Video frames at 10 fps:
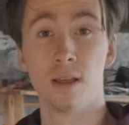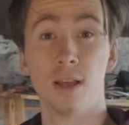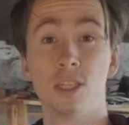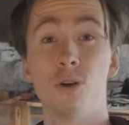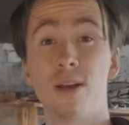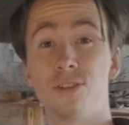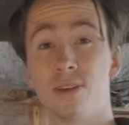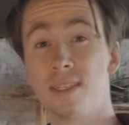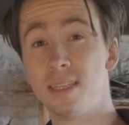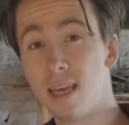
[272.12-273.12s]
So as you
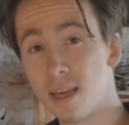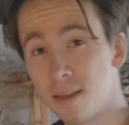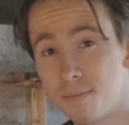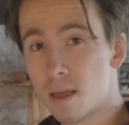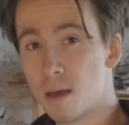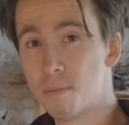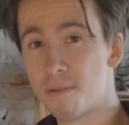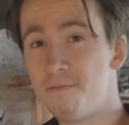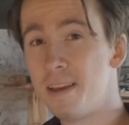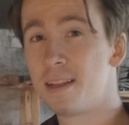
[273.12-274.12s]
can see, my
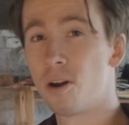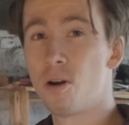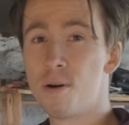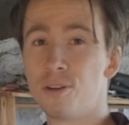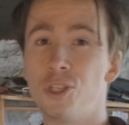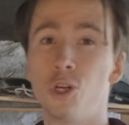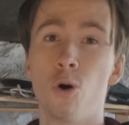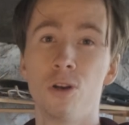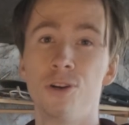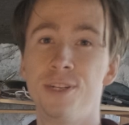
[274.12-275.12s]
feet are about
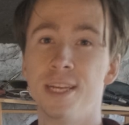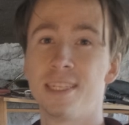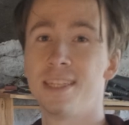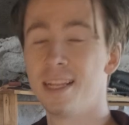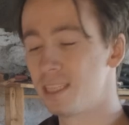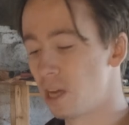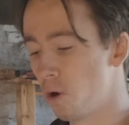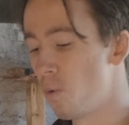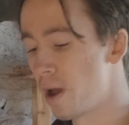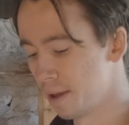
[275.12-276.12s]
shoulder distance
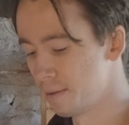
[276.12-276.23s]
away.